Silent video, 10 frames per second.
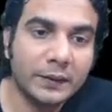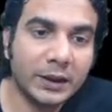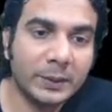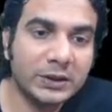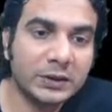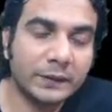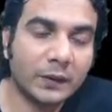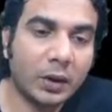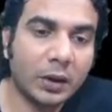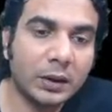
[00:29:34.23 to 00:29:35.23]
That means if
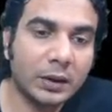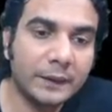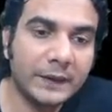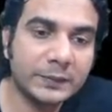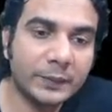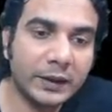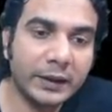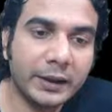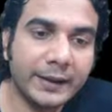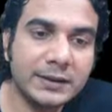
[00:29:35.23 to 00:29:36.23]
all this
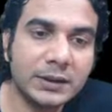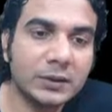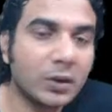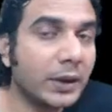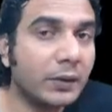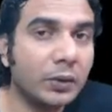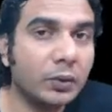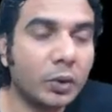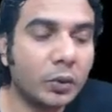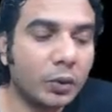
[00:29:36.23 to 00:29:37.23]
range is not equal to
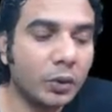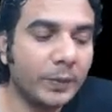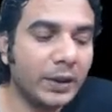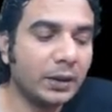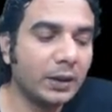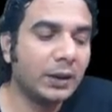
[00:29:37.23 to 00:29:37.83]
codomain,